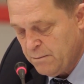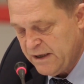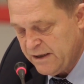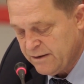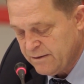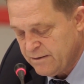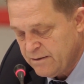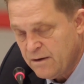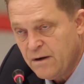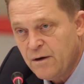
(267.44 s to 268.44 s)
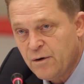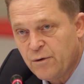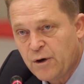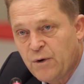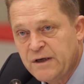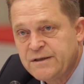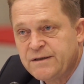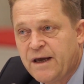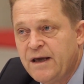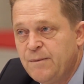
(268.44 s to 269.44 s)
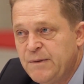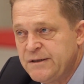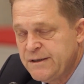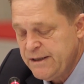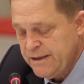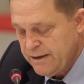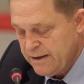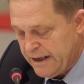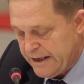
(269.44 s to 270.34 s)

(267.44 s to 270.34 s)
B. Request ADPC